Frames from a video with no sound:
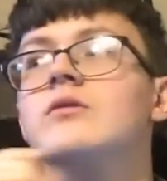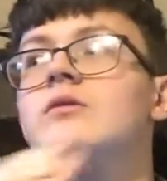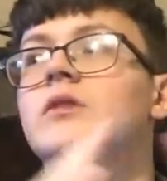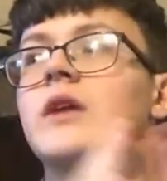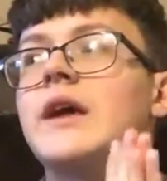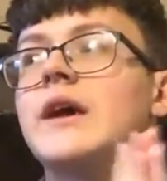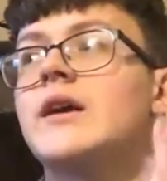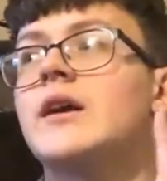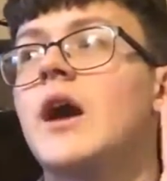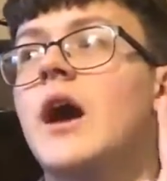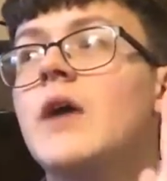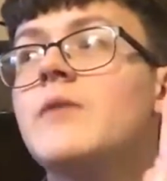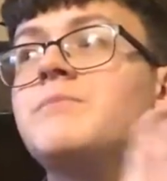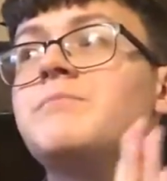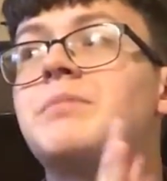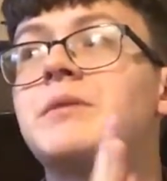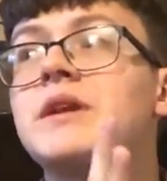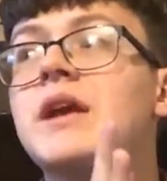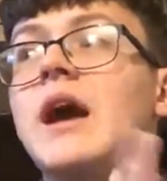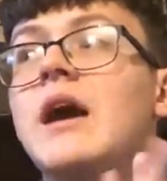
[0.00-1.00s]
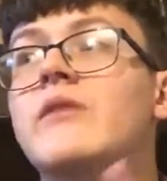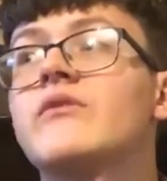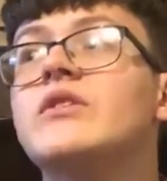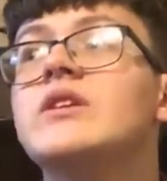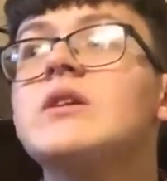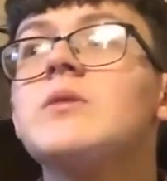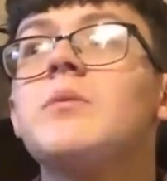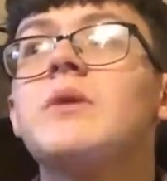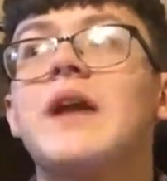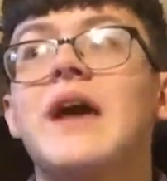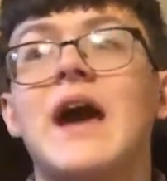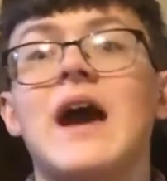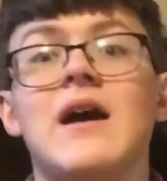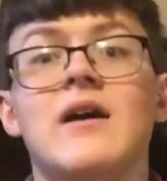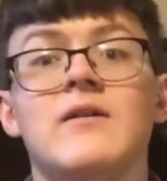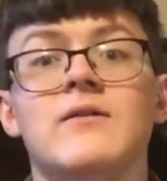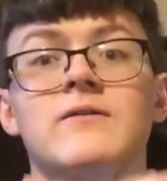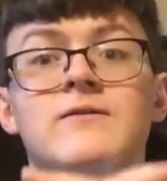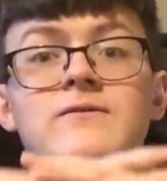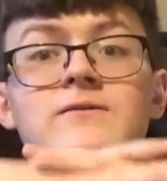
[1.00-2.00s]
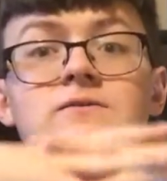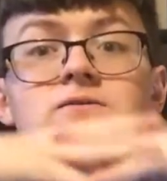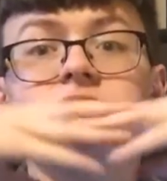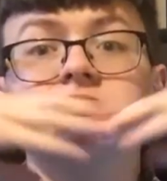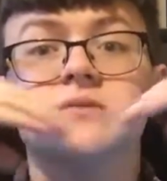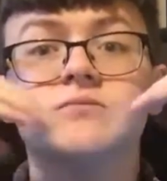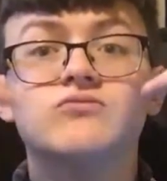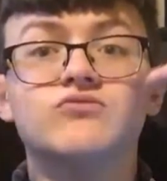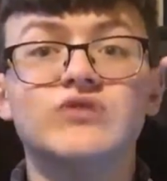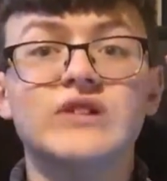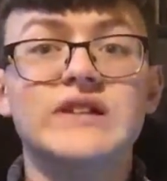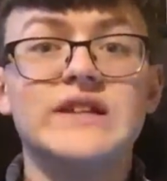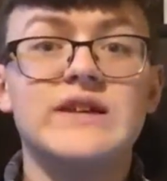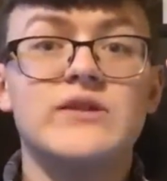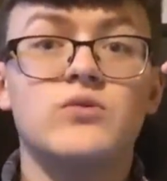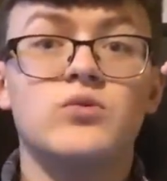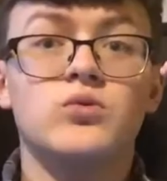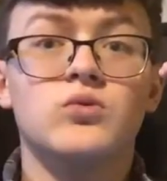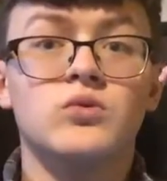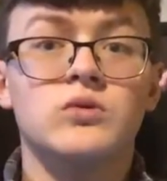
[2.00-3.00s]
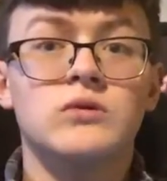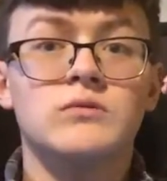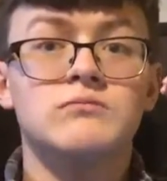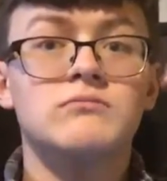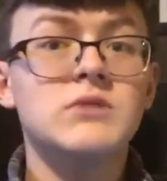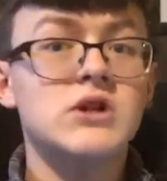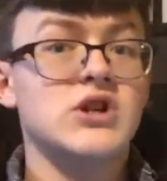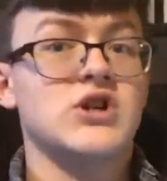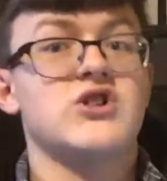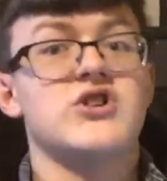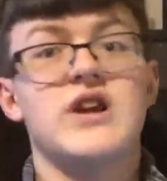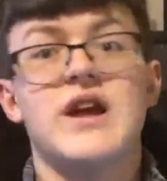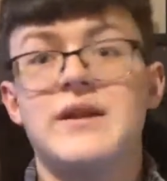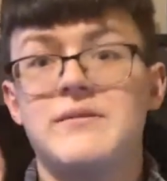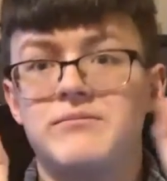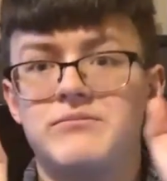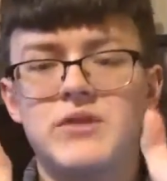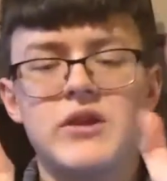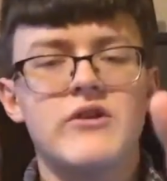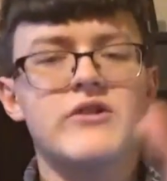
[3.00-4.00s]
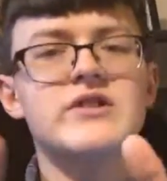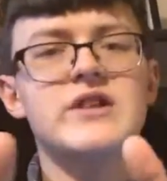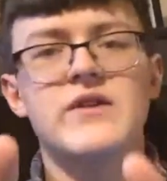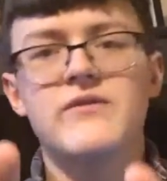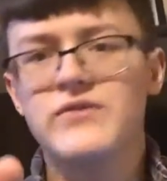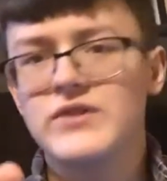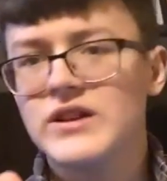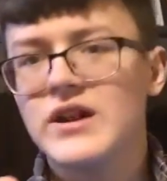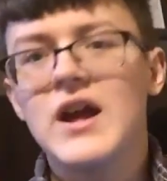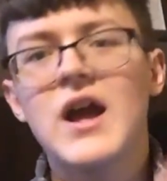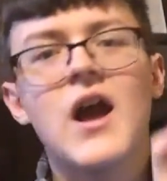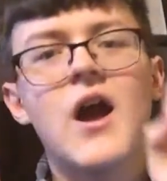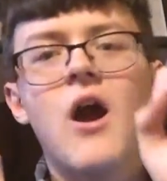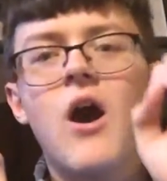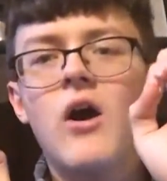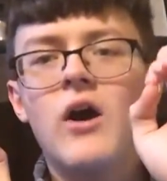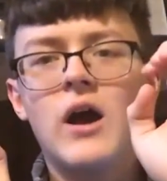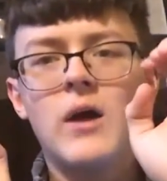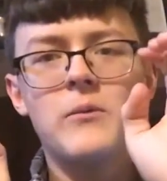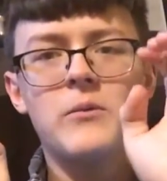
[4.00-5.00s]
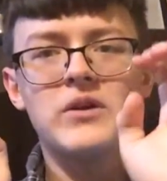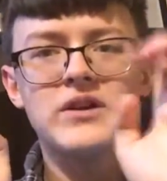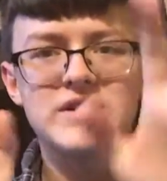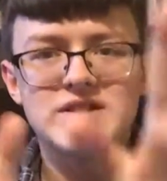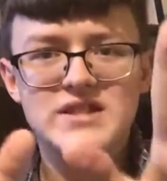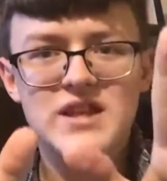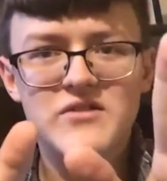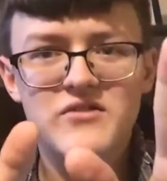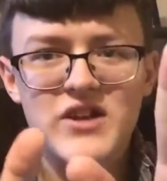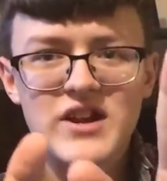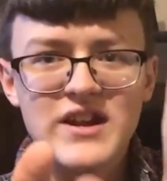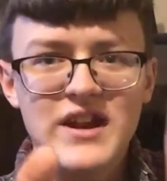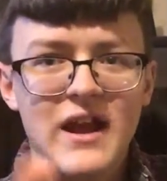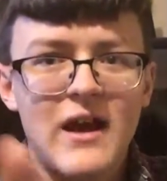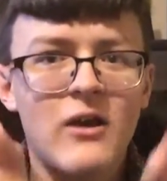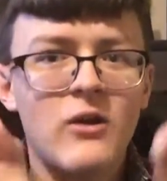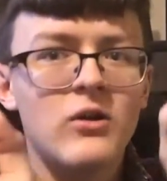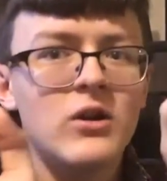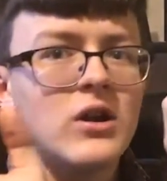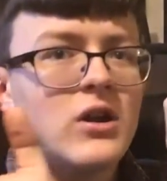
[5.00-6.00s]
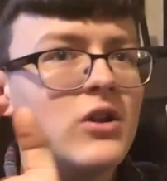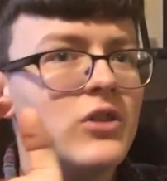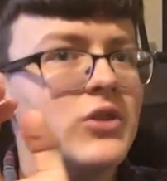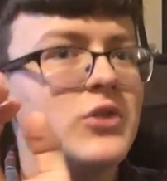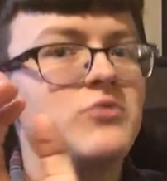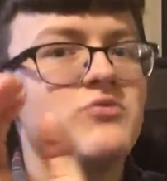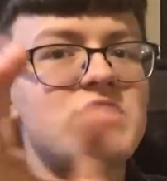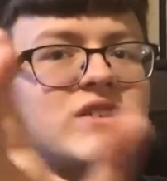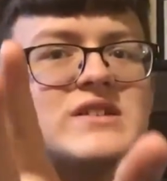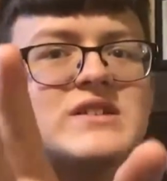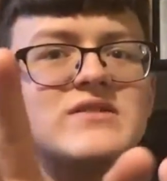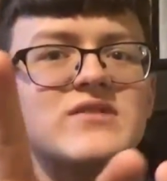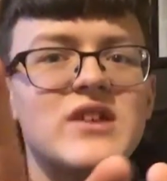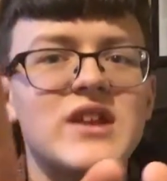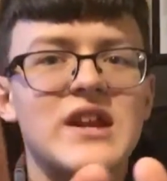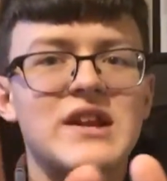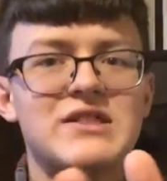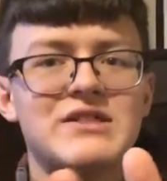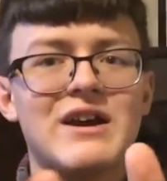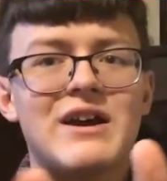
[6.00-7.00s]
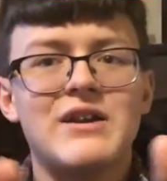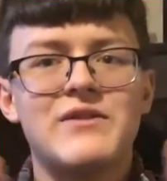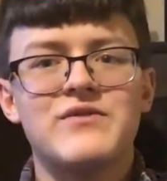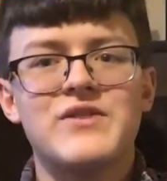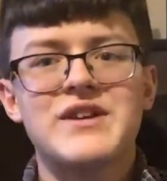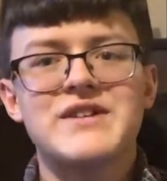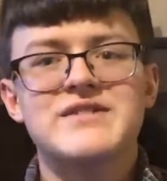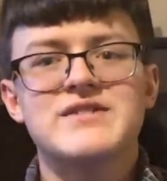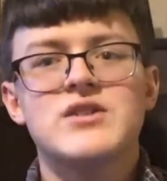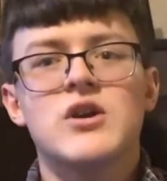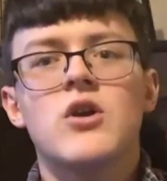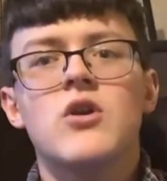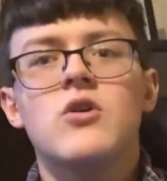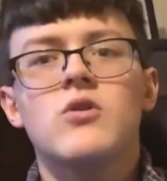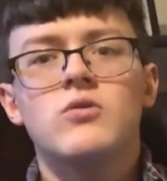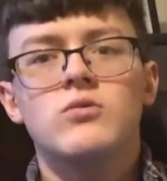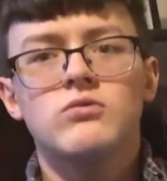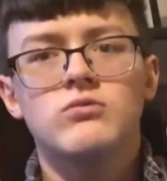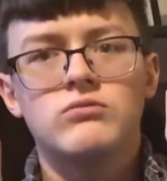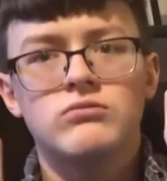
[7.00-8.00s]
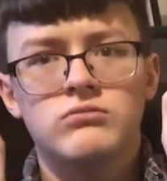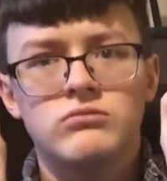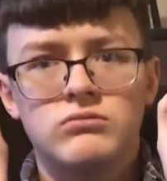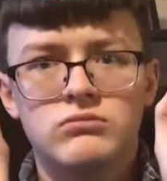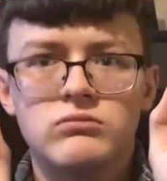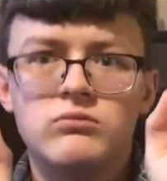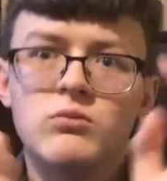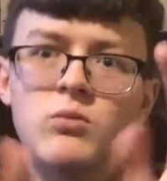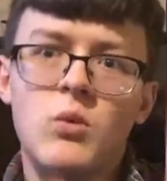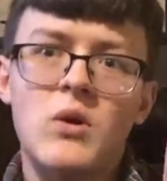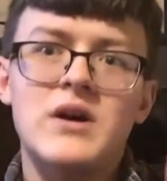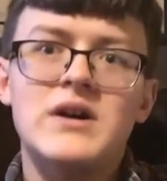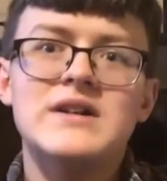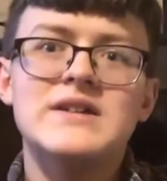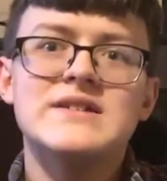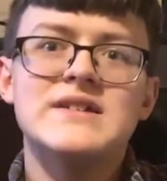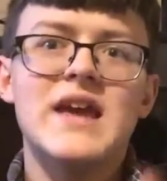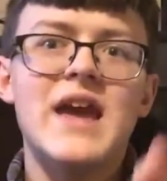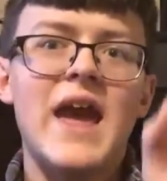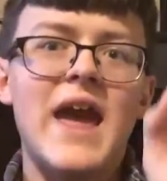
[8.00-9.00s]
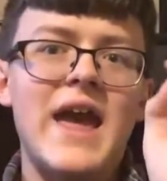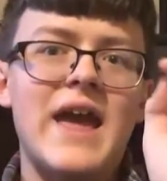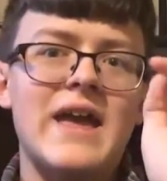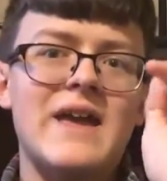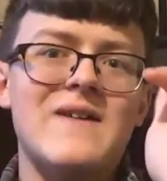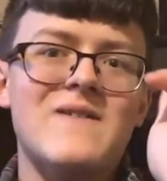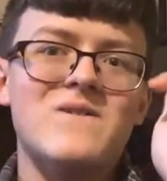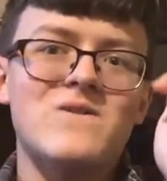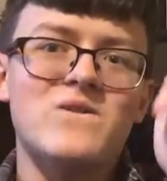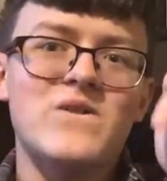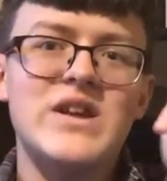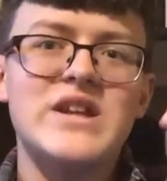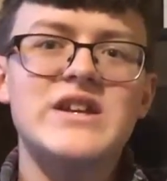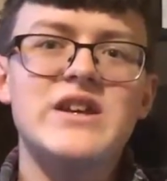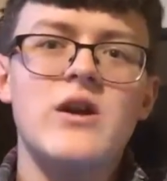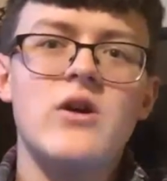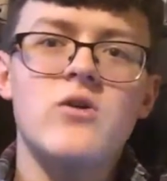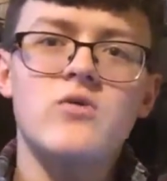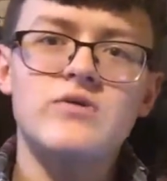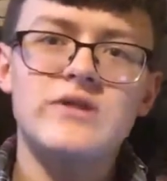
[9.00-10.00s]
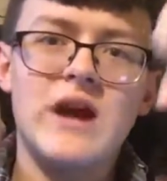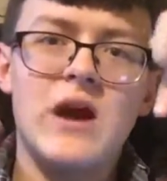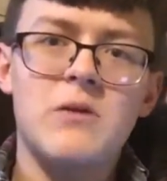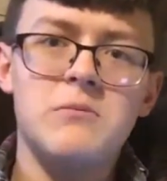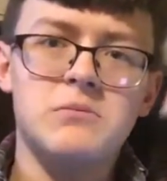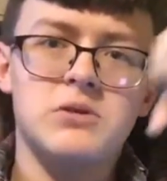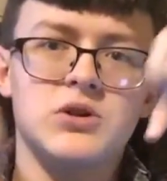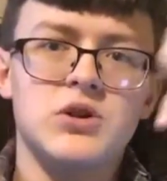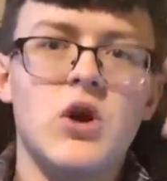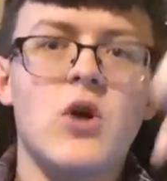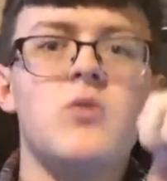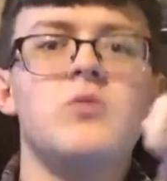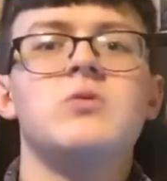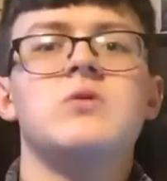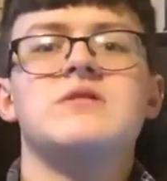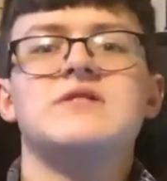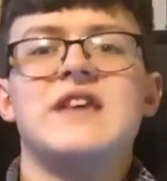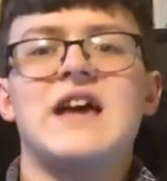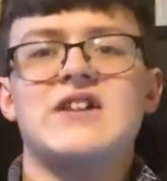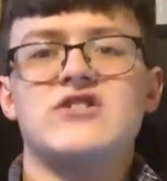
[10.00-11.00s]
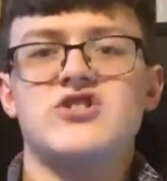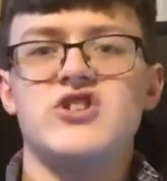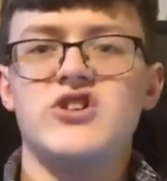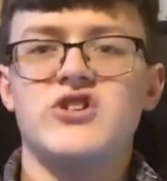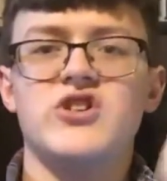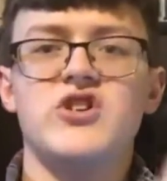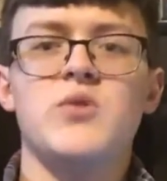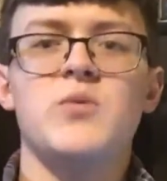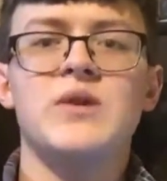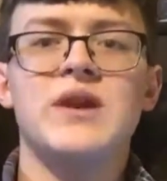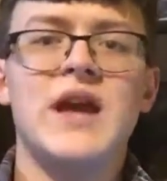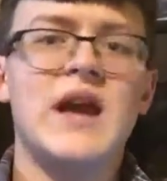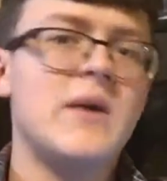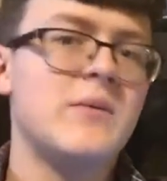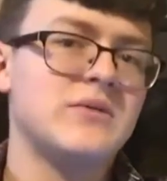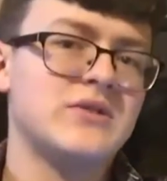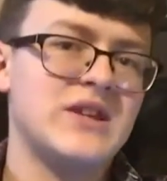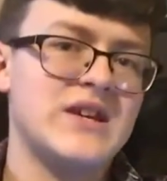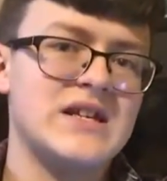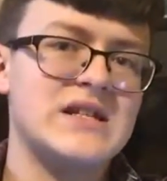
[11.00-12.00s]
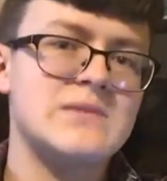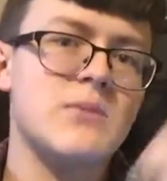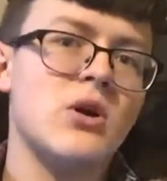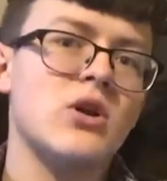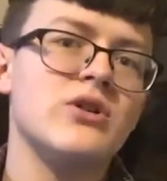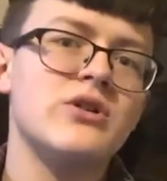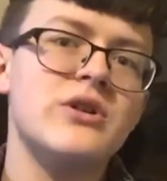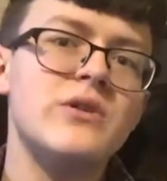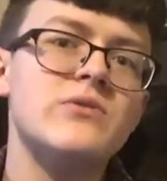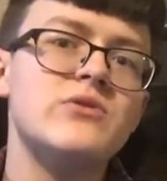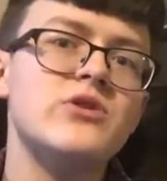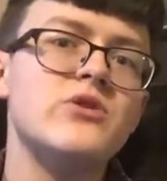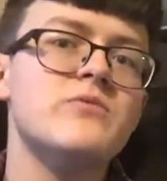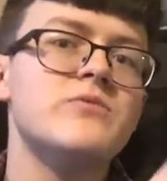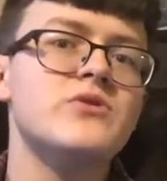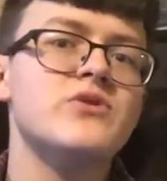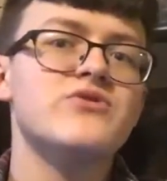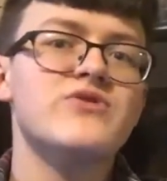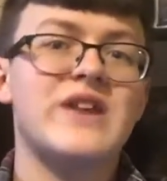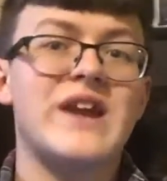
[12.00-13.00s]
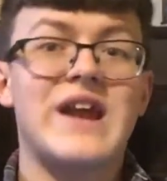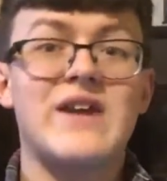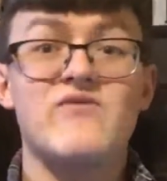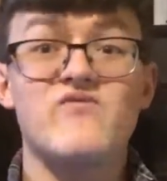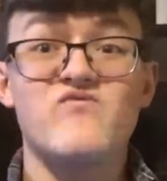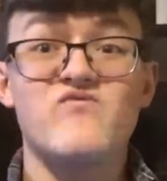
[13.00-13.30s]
like, I really want to have some really cool merch, and there are definite, I want to say right now, the reason that I thought of this was a video down below was actually a Q&A with a smaller YouTuber that I